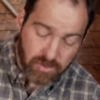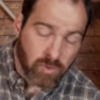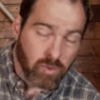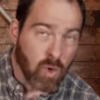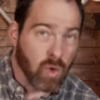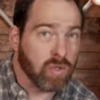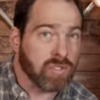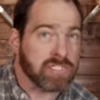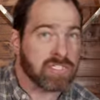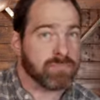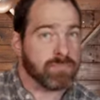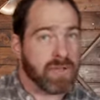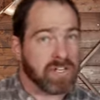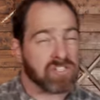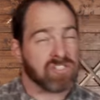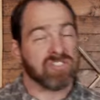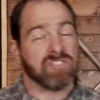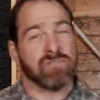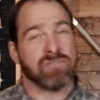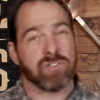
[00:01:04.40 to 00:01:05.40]
roll,
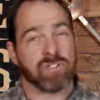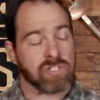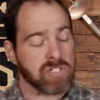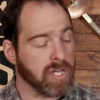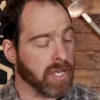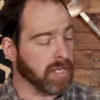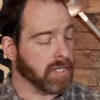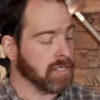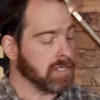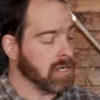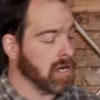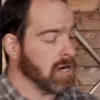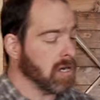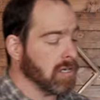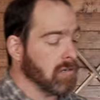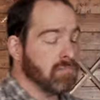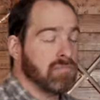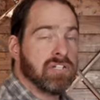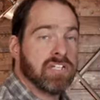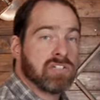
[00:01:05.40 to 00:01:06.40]
especially if they're tight and
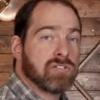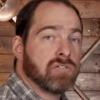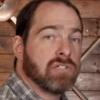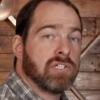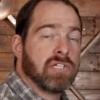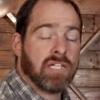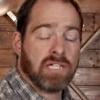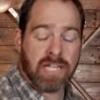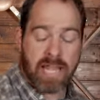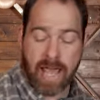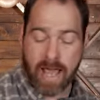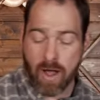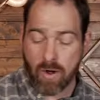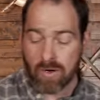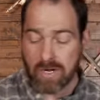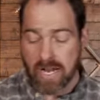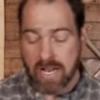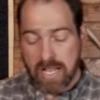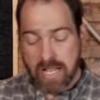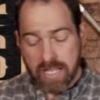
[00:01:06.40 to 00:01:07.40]
hard, and this will allow
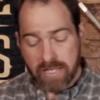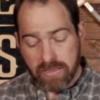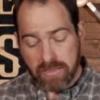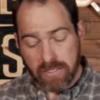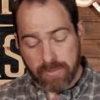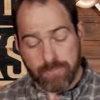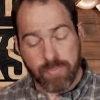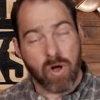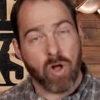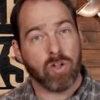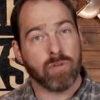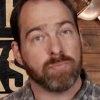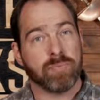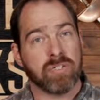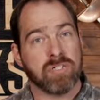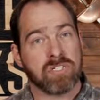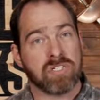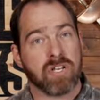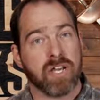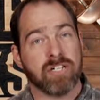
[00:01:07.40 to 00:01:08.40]
the pulp
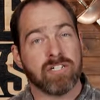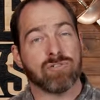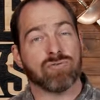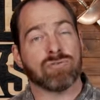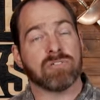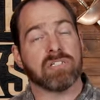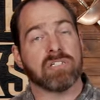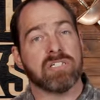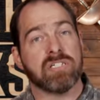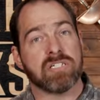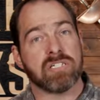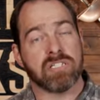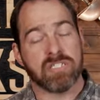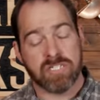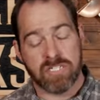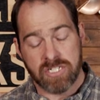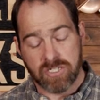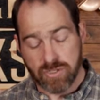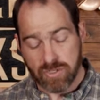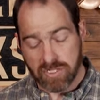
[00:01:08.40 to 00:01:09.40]
inside to release the
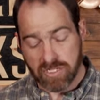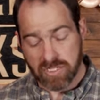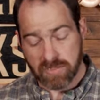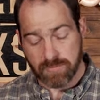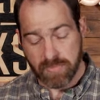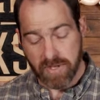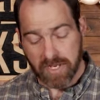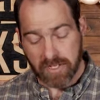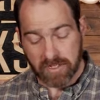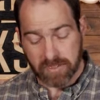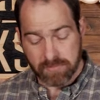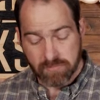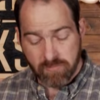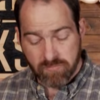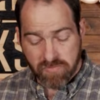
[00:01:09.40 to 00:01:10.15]
juices better.